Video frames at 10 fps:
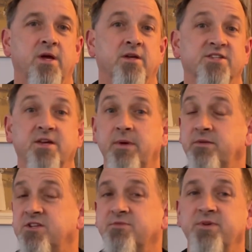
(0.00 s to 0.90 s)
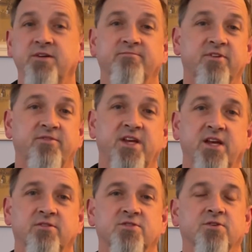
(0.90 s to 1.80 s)
same age as me, 58
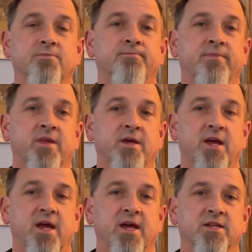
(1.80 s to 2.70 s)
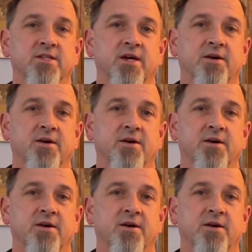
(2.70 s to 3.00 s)
years old, and